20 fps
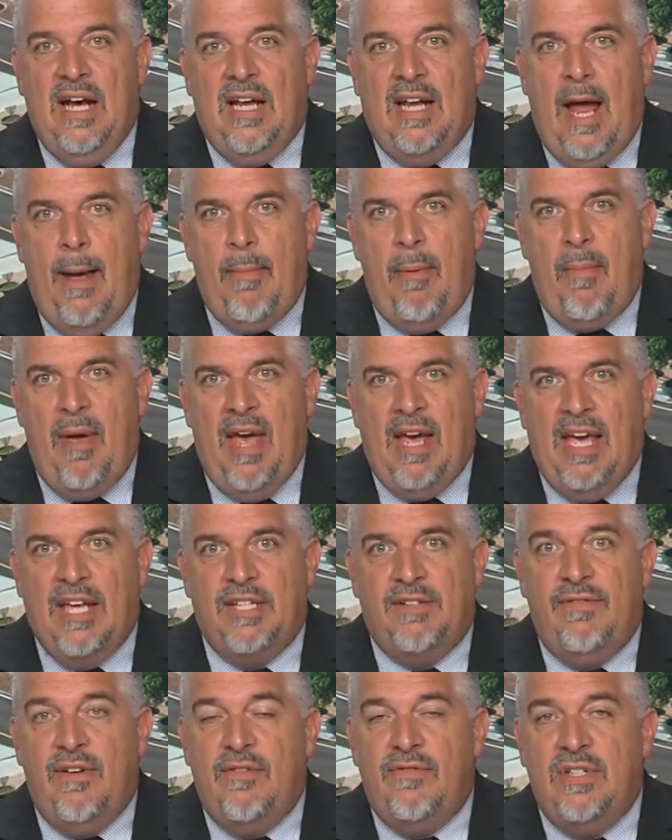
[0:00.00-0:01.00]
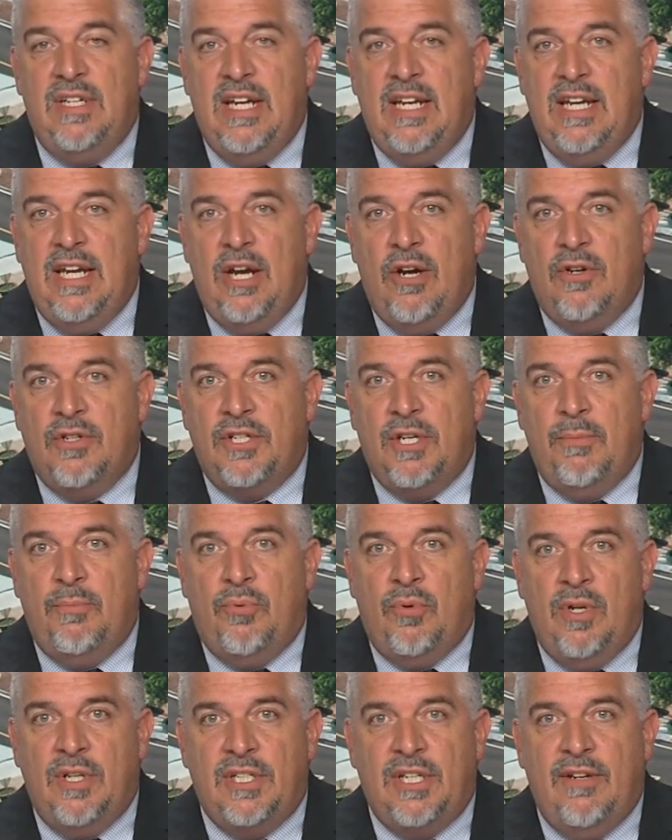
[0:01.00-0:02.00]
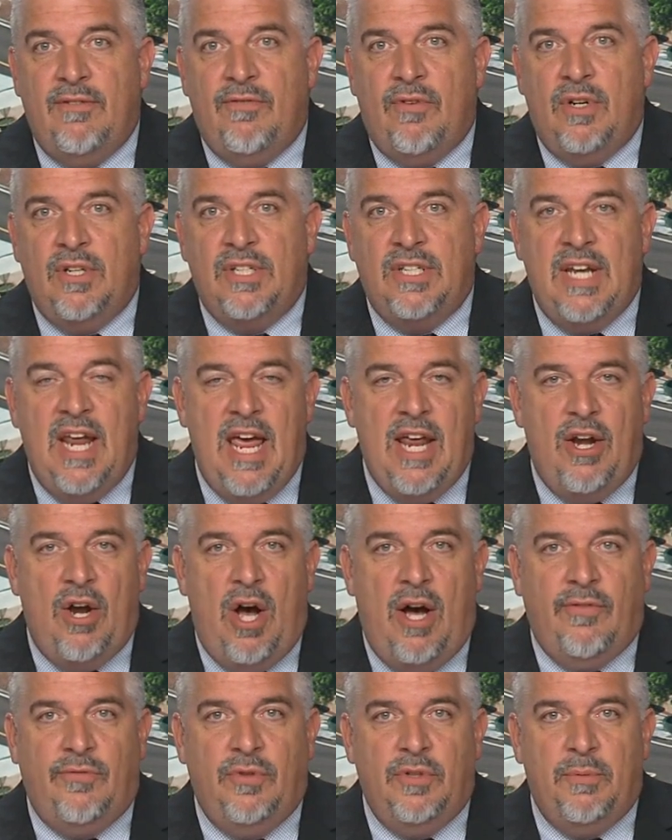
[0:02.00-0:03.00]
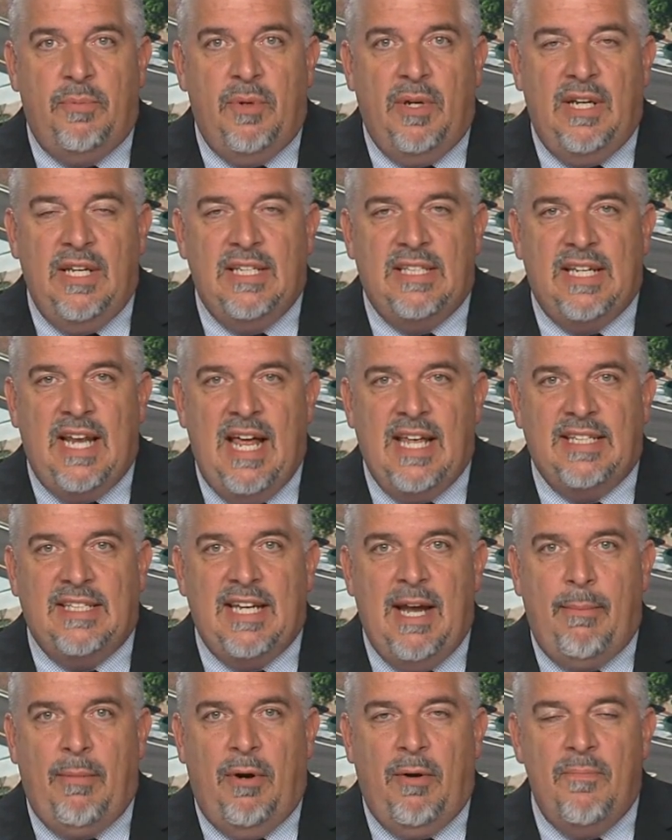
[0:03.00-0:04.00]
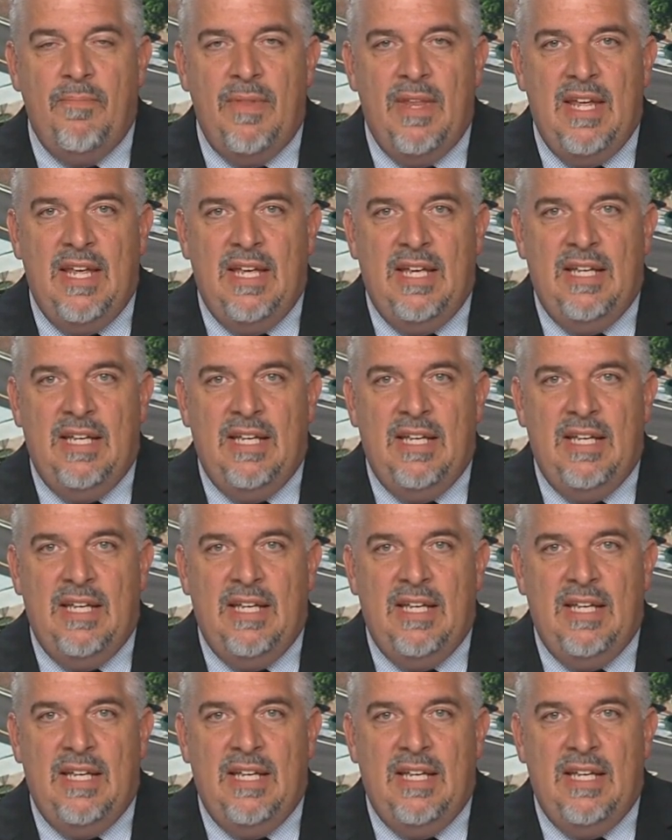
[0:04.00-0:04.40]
A Lima man gets 15 years in prison for a standoff with police last summer.